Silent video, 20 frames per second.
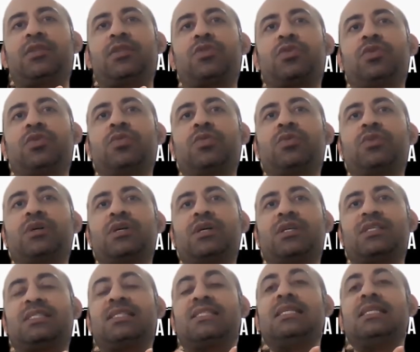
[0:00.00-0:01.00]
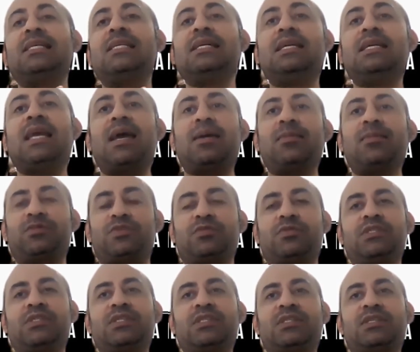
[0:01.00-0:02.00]
through the CDMs,
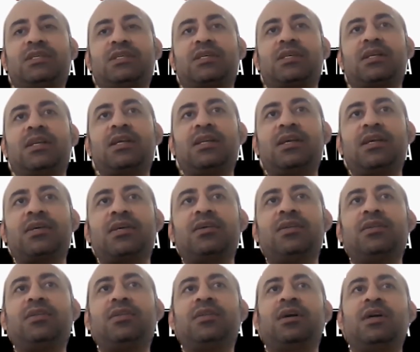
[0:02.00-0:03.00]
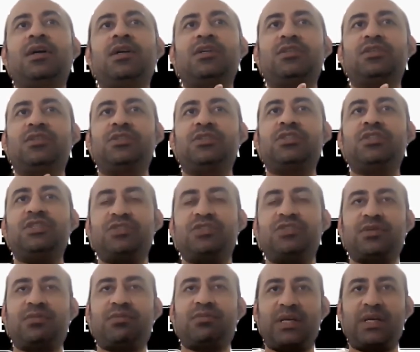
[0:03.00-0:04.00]
which is the clinical
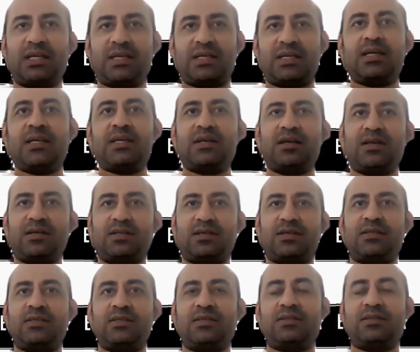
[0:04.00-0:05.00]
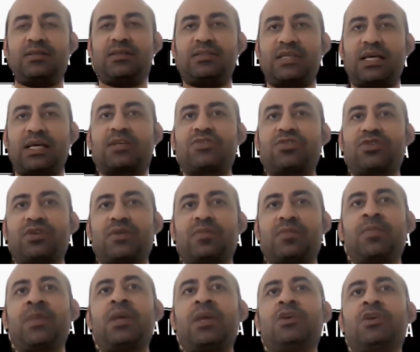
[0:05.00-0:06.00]
decision making section.
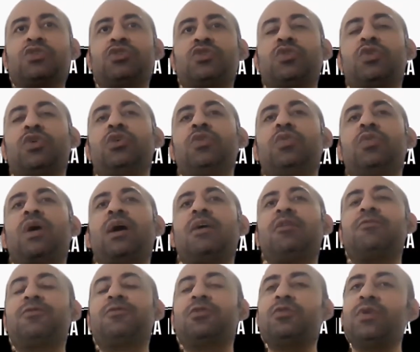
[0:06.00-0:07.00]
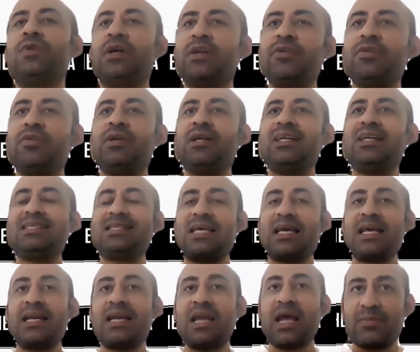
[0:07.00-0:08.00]
So you have
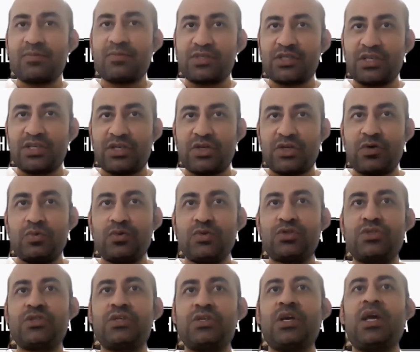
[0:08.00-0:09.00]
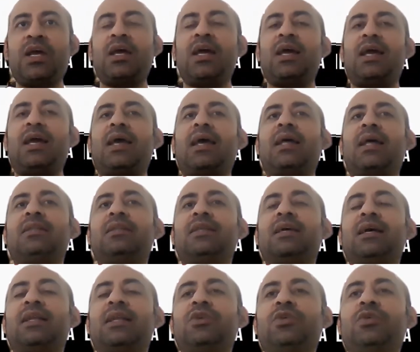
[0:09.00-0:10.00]
210 MCQs, and
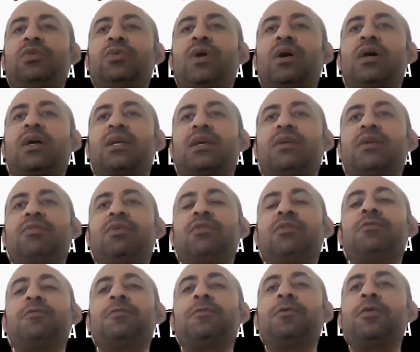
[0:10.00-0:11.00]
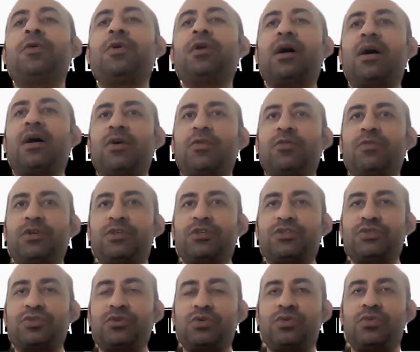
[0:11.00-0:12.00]
then you are given 4 hours
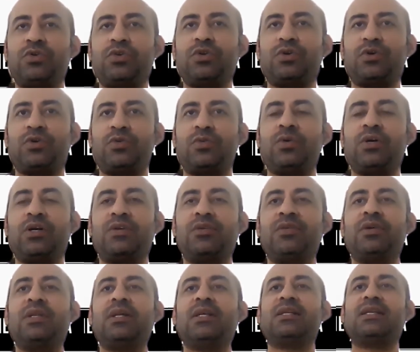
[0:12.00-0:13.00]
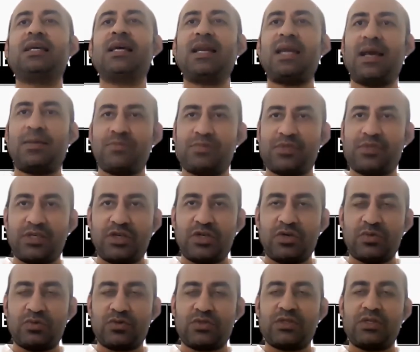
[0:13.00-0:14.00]
to do your 210
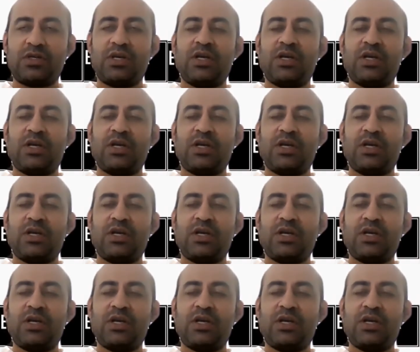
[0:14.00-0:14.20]
MCQs.